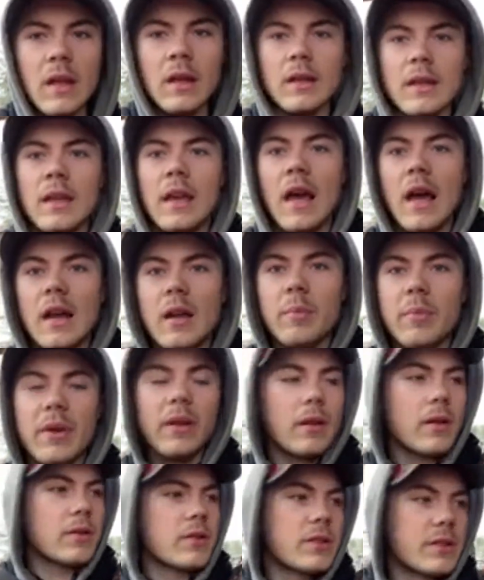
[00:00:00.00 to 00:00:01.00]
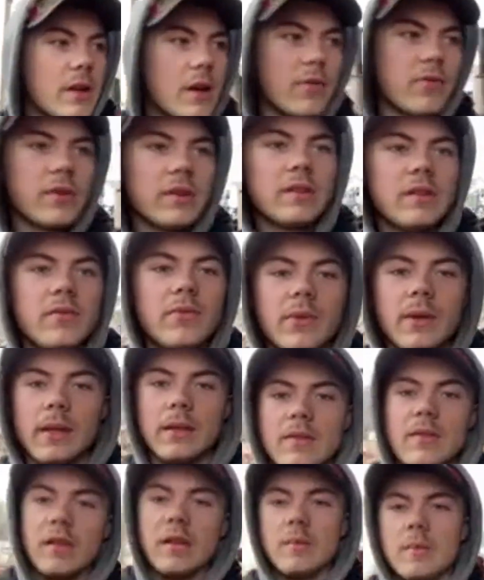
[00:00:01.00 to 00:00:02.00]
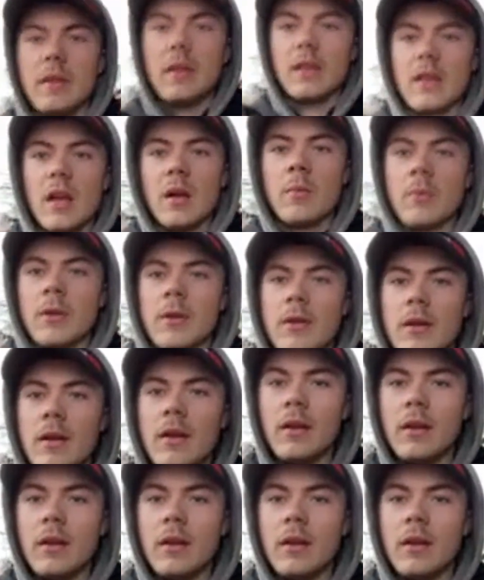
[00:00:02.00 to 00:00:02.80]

Caterpillar stuff. Let's see if we can set up the camera here.